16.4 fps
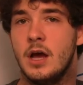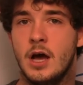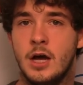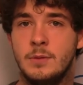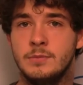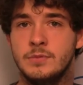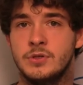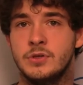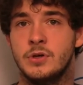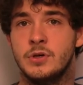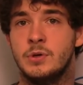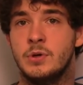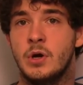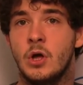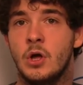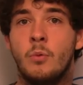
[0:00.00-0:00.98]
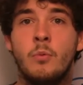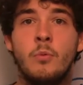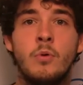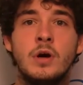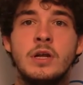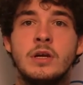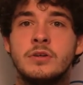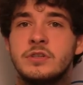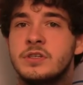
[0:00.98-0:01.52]
Um, so,
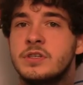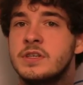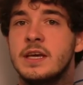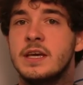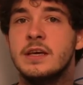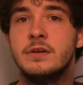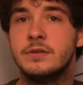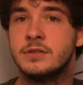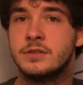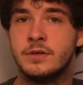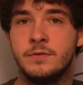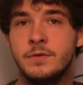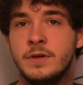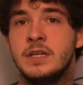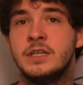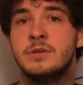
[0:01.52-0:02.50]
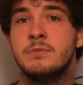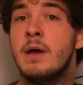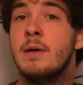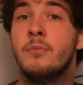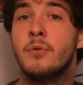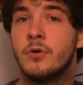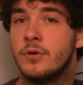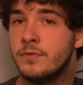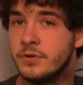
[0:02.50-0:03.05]
what are the skills of each
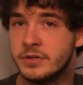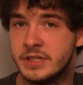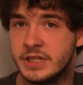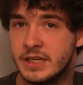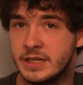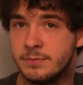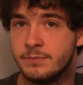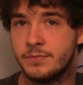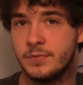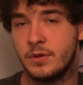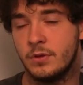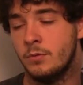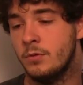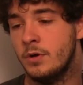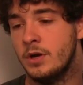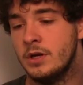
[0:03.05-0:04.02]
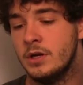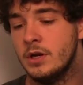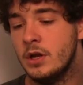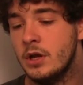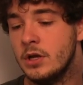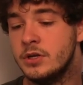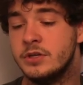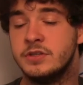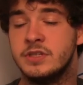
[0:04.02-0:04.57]
member of your team? What
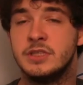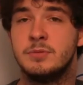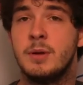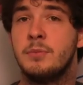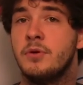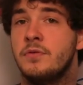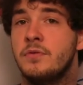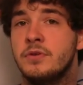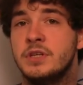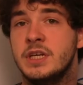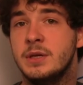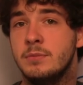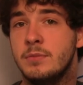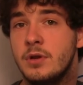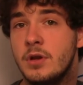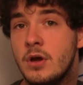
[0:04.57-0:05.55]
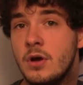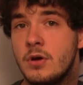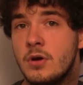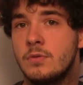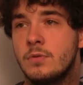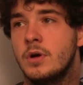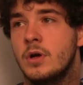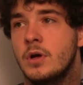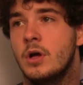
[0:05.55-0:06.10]
does each member of your team
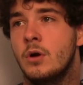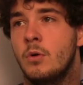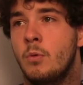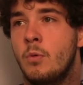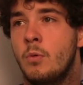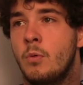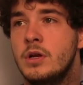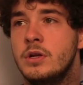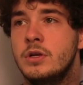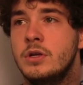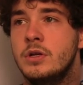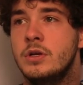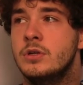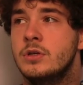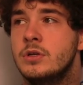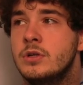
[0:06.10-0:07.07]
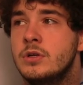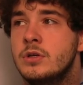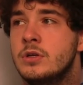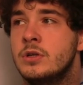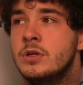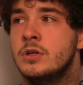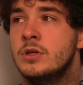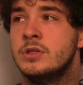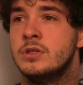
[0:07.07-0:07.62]
know? What
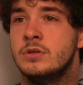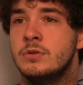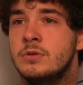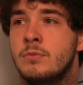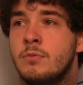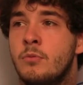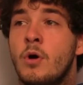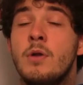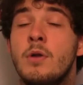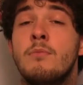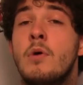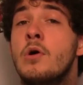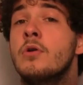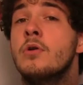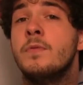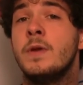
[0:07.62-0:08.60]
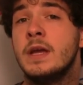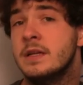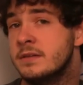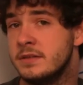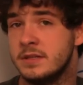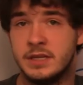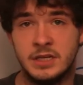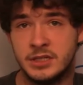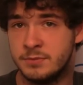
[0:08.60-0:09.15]
does what
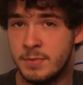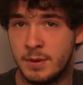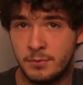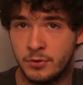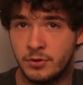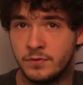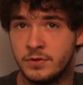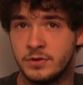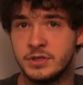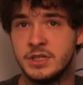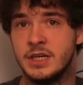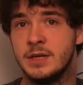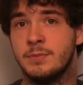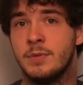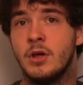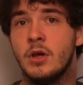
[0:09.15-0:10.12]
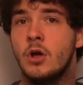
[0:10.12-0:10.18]
motivates each member of your team?